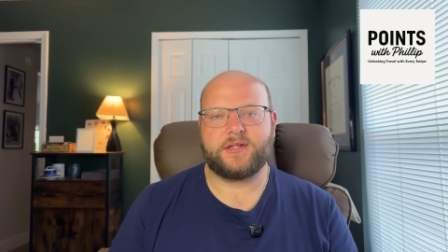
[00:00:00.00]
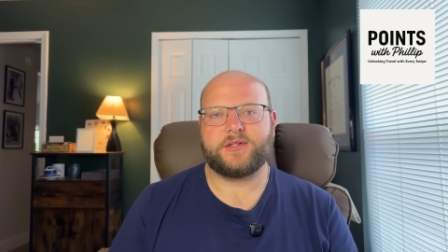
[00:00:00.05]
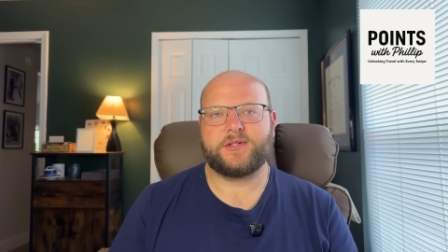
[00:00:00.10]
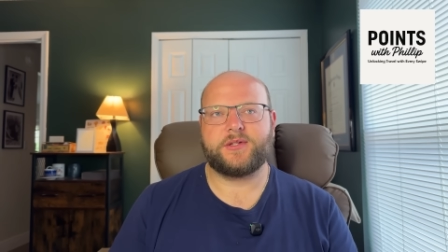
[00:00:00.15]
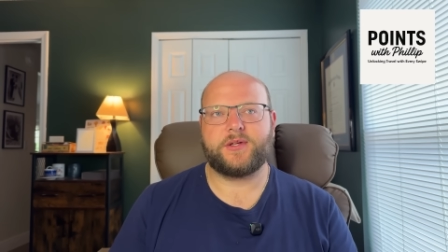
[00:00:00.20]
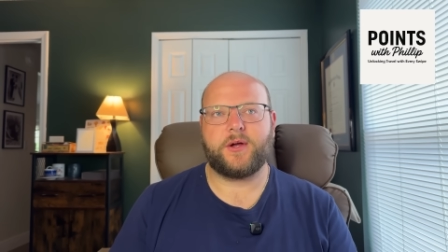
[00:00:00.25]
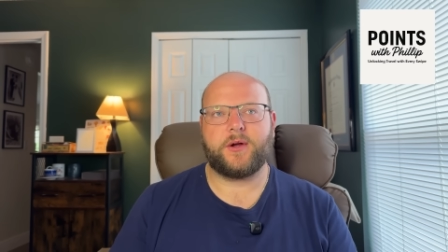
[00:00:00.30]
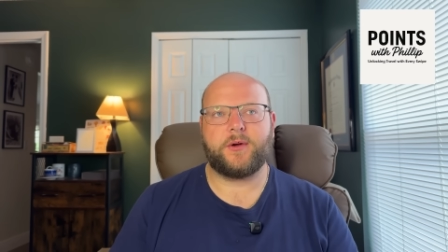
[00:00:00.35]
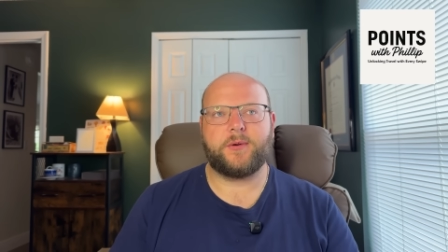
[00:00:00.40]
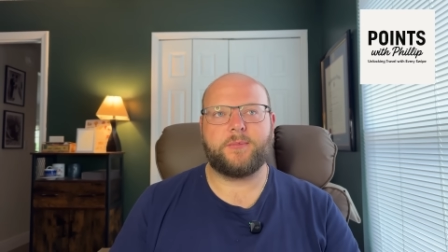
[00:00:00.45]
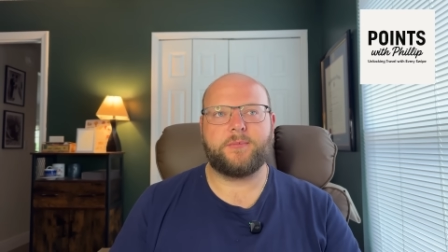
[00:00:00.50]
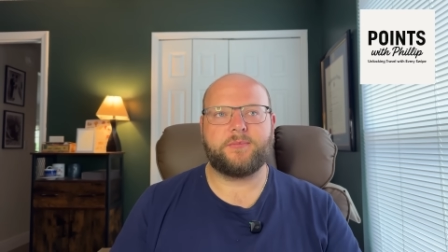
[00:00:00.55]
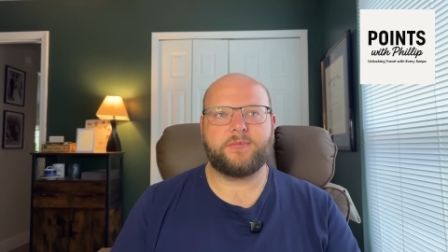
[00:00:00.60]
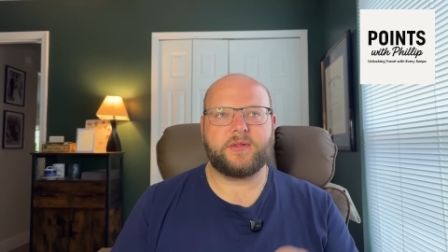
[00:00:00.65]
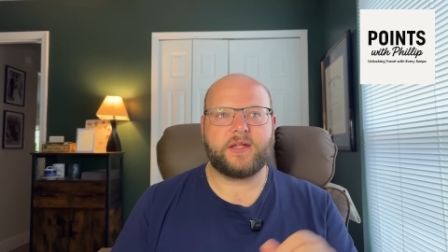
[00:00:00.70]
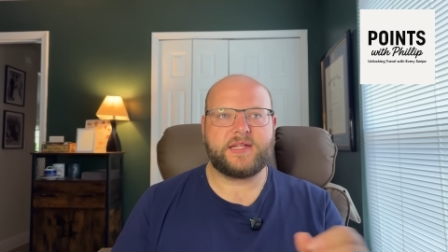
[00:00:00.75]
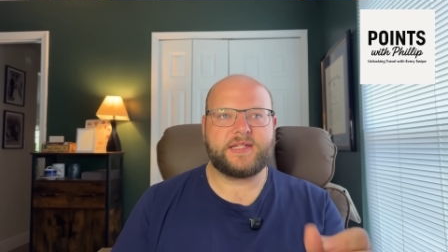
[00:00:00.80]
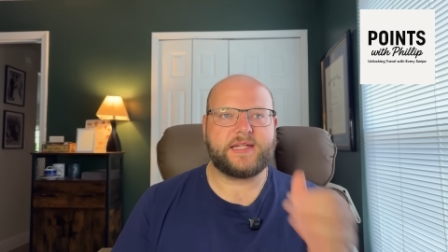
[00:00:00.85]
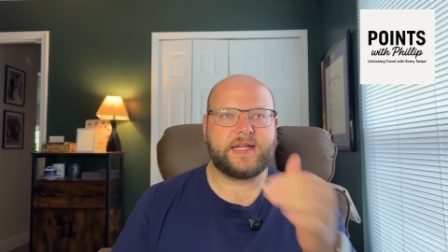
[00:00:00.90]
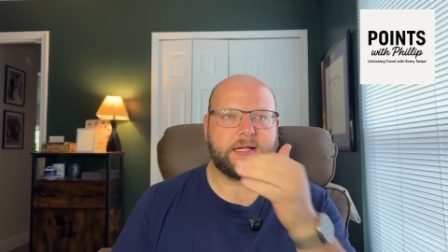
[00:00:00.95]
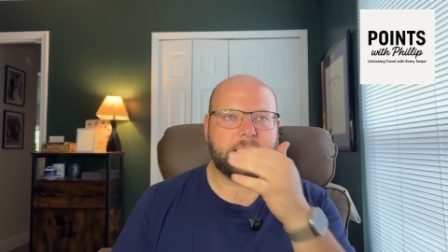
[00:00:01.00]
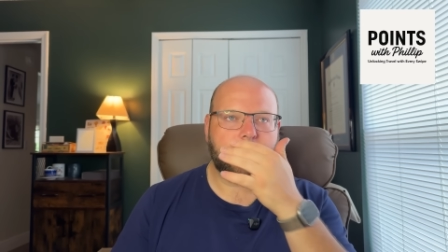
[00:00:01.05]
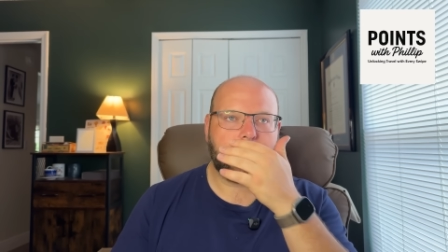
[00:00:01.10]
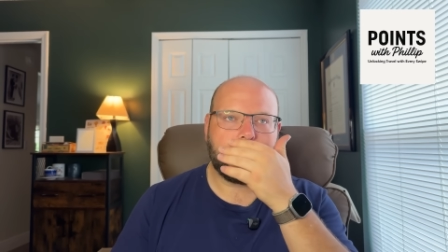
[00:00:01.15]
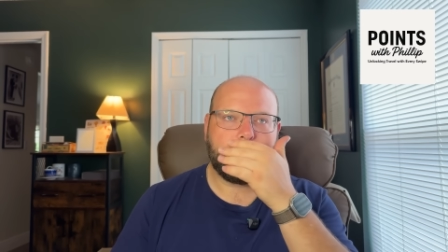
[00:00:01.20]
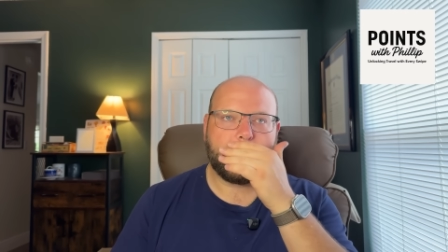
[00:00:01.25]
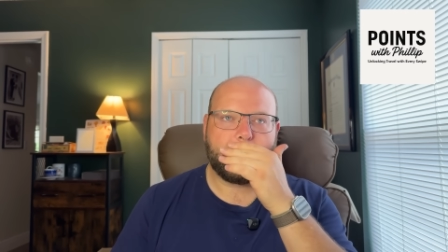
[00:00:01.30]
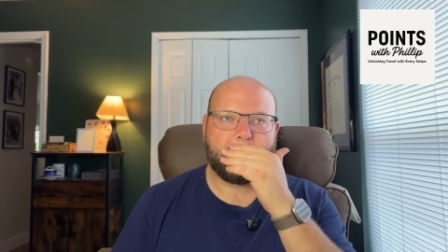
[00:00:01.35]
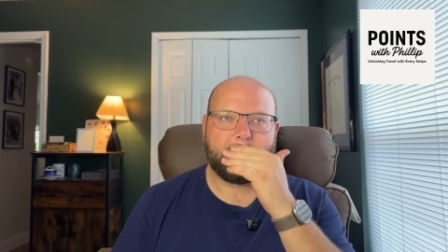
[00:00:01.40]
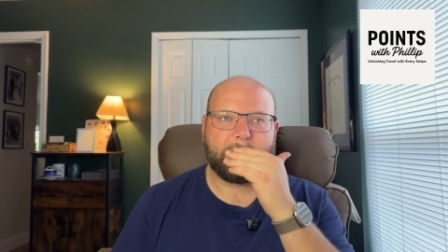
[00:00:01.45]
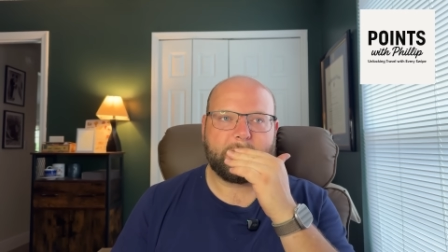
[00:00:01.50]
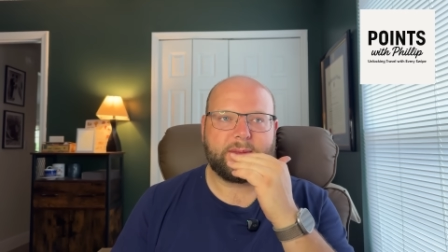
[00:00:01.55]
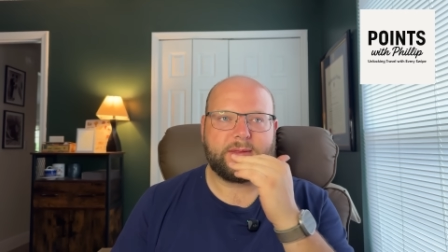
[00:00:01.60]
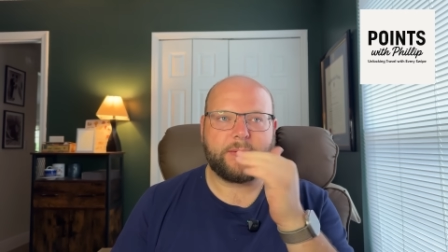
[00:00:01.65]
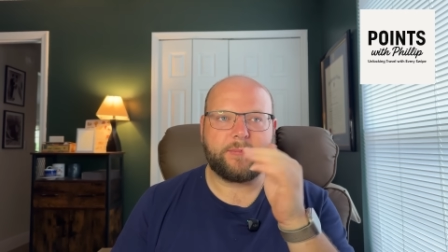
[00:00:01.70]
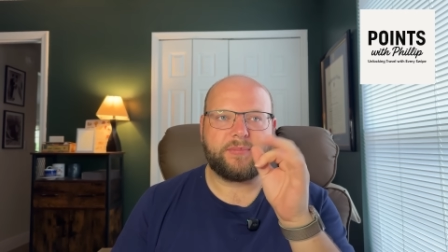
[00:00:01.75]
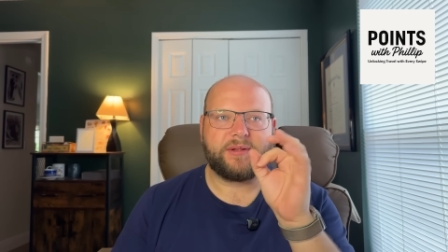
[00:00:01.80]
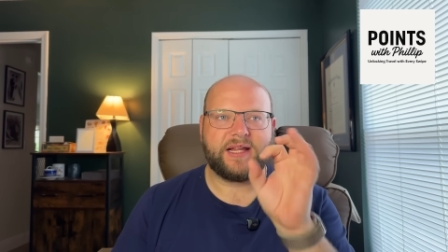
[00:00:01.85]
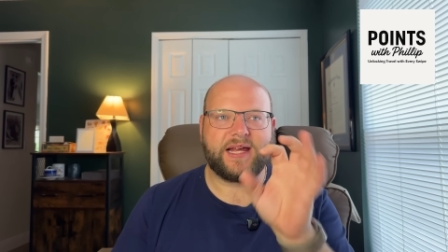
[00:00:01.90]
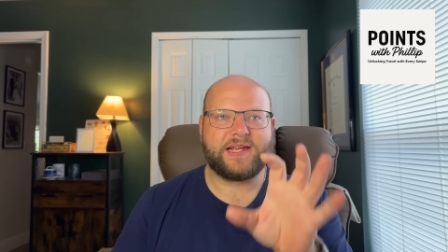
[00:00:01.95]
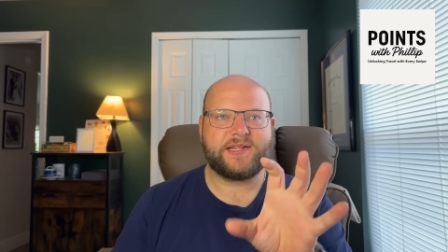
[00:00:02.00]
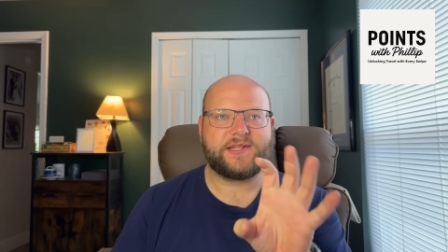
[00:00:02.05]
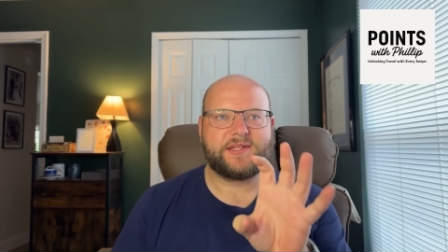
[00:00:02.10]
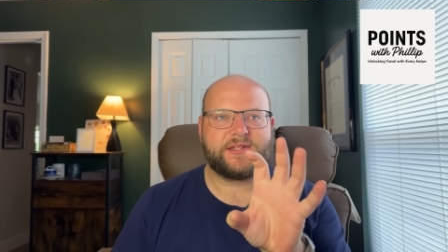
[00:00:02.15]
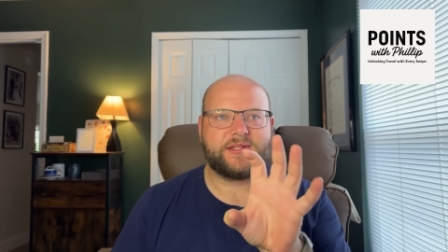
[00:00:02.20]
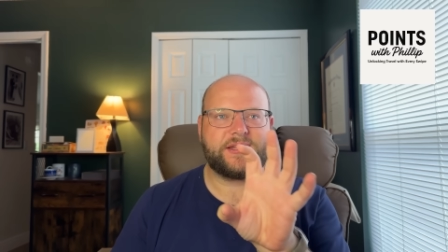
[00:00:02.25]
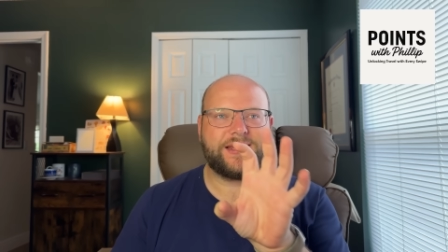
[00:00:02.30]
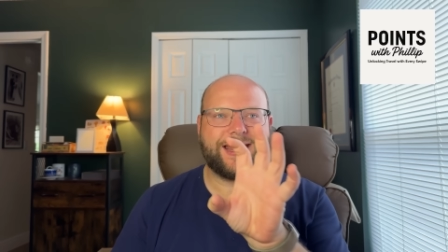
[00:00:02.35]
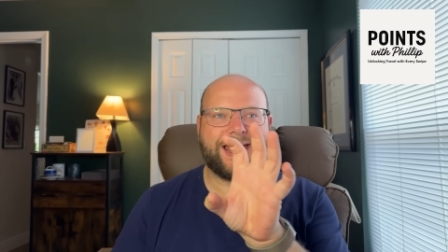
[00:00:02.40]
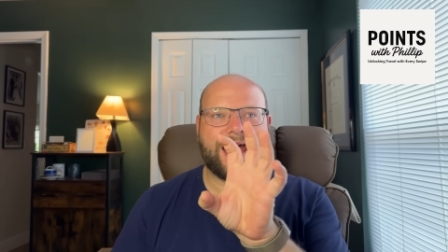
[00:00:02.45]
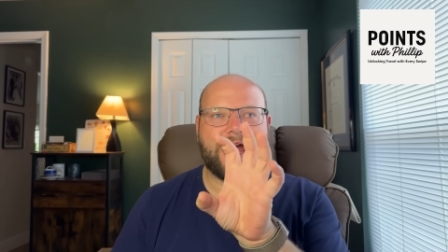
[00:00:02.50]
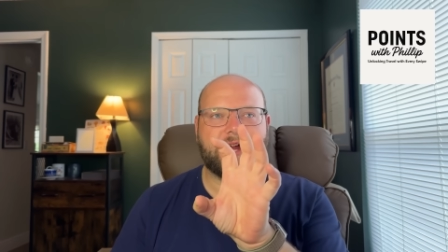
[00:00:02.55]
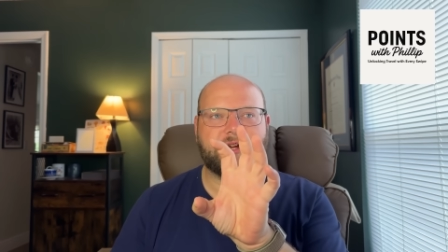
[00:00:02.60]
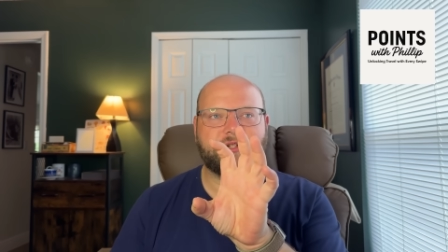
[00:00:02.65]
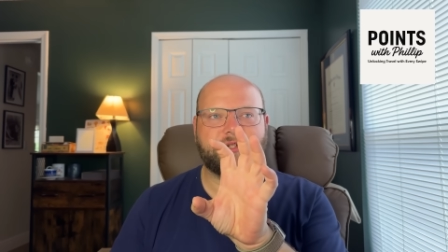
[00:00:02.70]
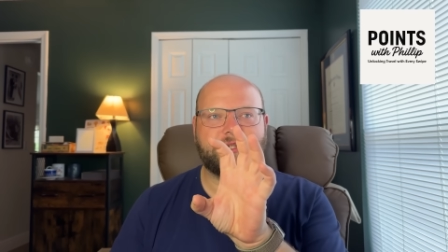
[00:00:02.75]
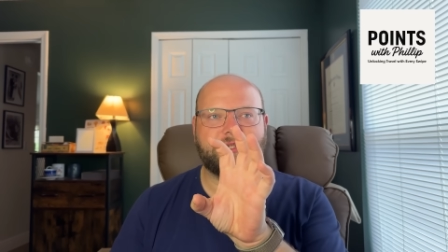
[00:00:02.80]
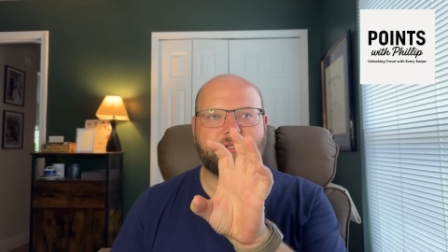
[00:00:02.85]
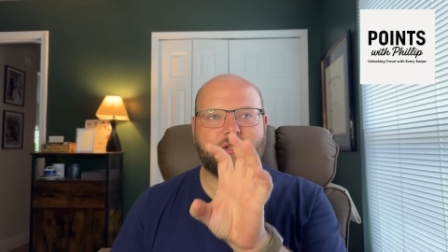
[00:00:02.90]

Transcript: So let's take a look at the places that they actually